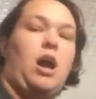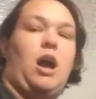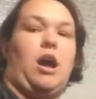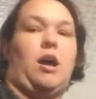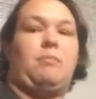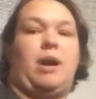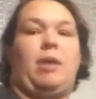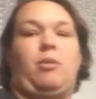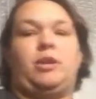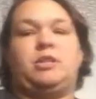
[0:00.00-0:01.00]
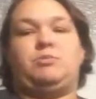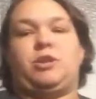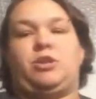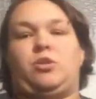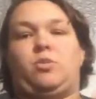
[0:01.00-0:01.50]
I wanted to
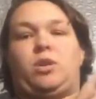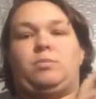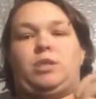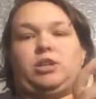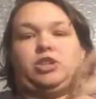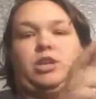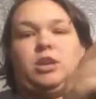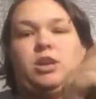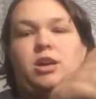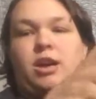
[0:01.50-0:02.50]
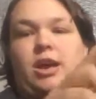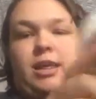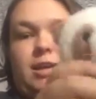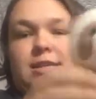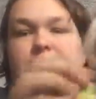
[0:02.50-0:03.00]
bring her 1 plushie. I
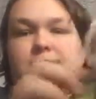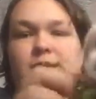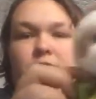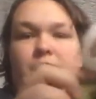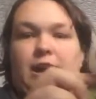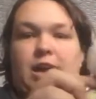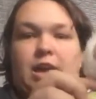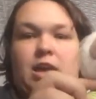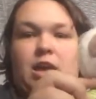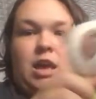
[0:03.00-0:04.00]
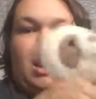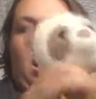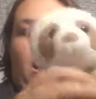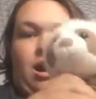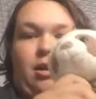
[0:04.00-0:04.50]
liked this little guy.
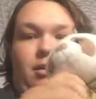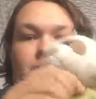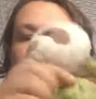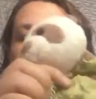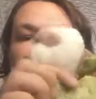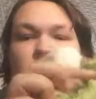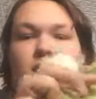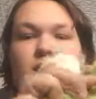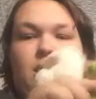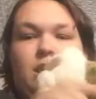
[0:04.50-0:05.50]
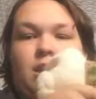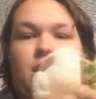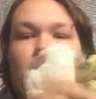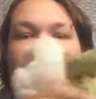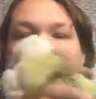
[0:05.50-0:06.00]
He
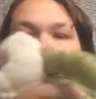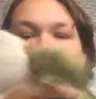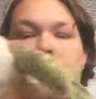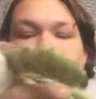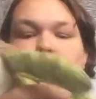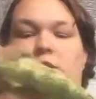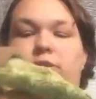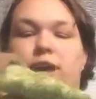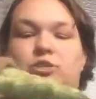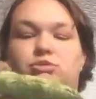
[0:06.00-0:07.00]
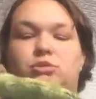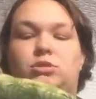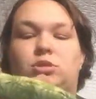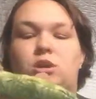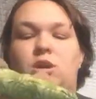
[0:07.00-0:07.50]
is all
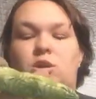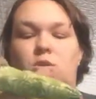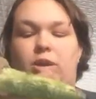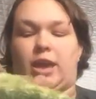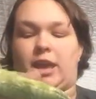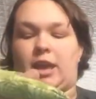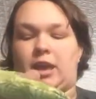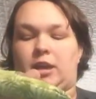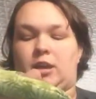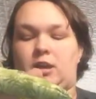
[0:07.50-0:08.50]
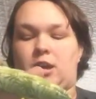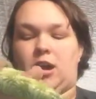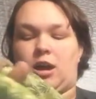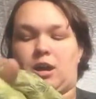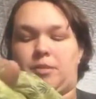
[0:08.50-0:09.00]
natural, organic.
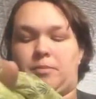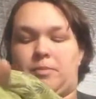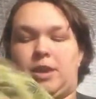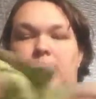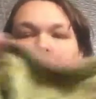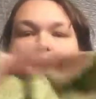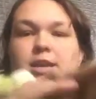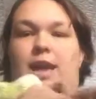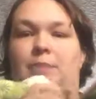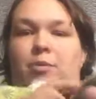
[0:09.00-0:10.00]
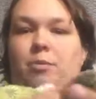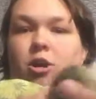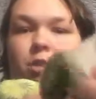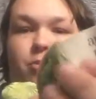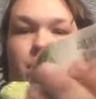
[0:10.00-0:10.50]
He is an Apple
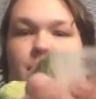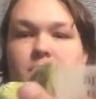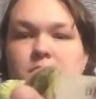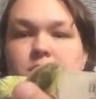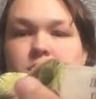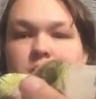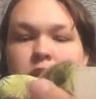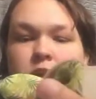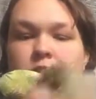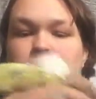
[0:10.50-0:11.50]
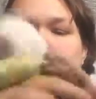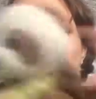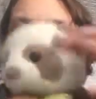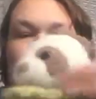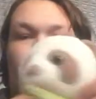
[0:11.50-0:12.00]
Park brand
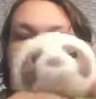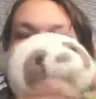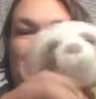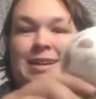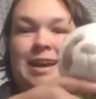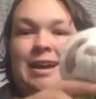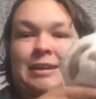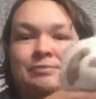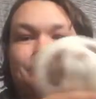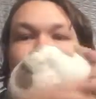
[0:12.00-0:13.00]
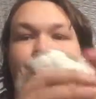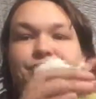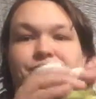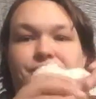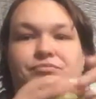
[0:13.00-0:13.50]
little panda guy.
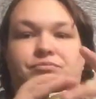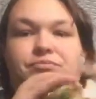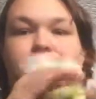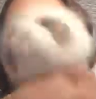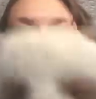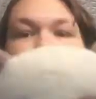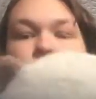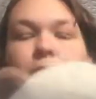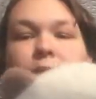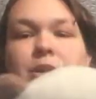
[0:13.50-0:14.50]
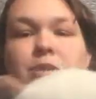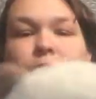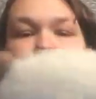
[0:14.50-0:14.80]
So I wanted to